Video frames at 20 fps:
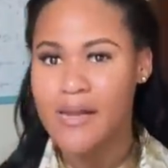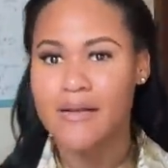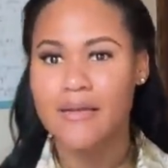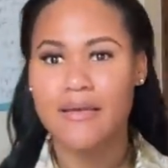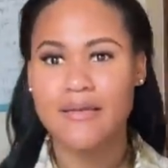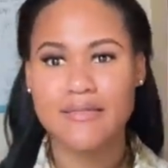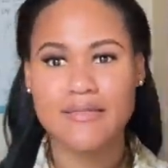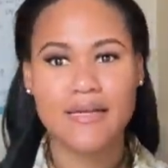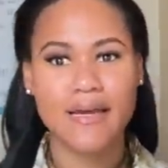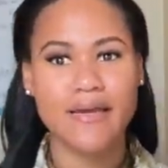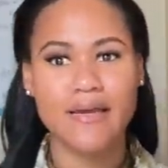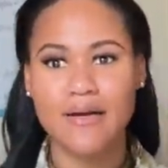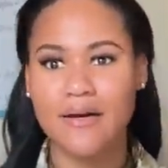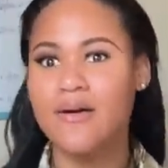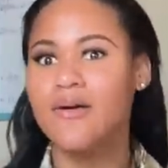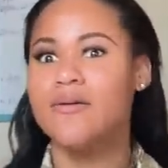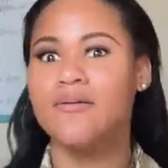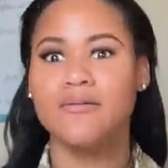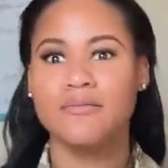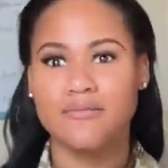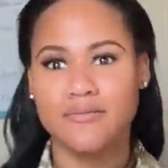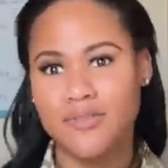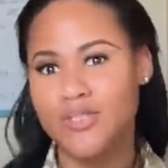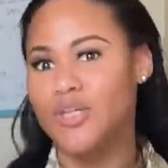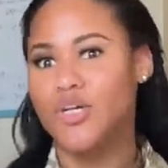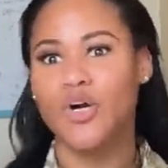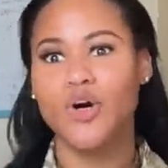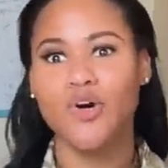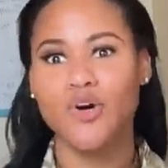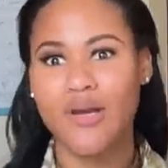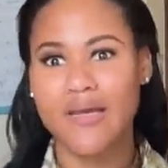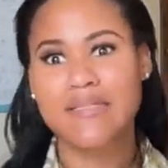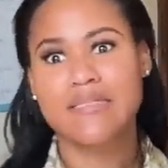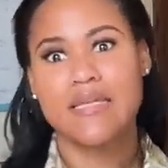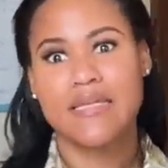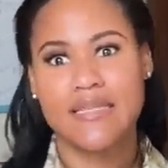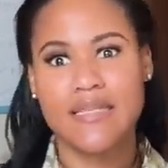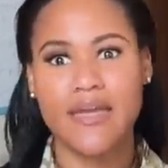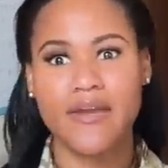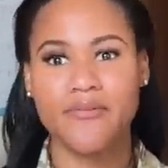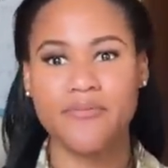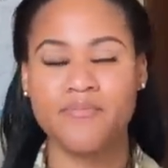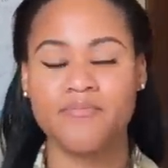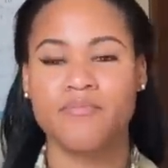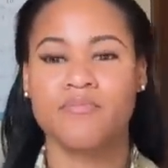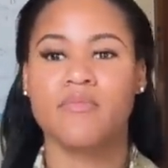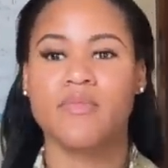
It's like a, you know, it's a thing.